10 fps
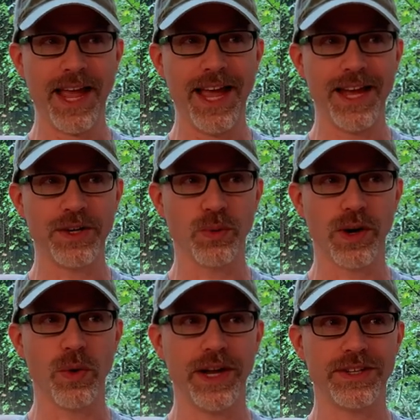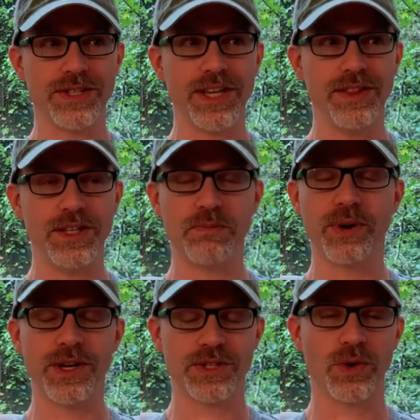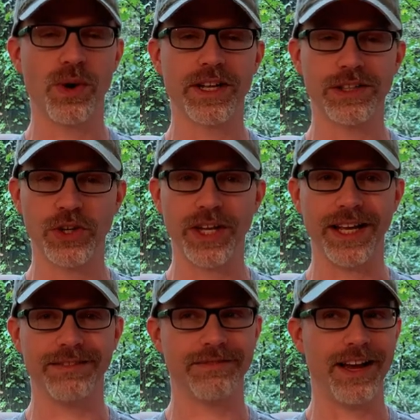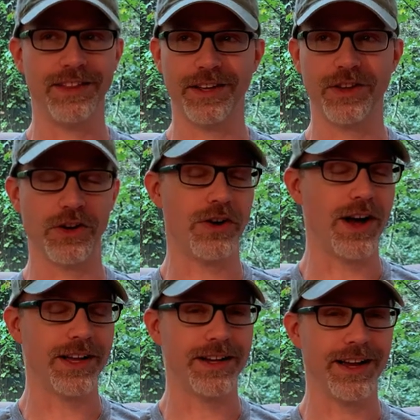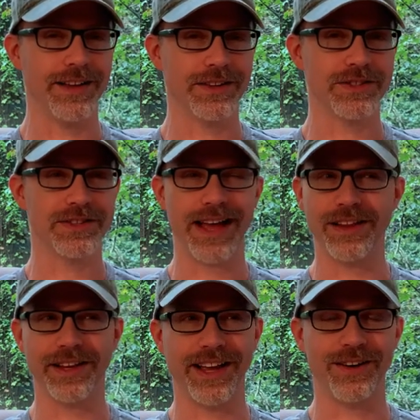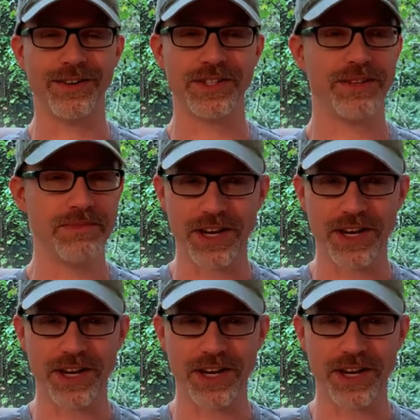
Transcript: and we're going to see these prehistoric looking, I think they're crocodiles, alligators.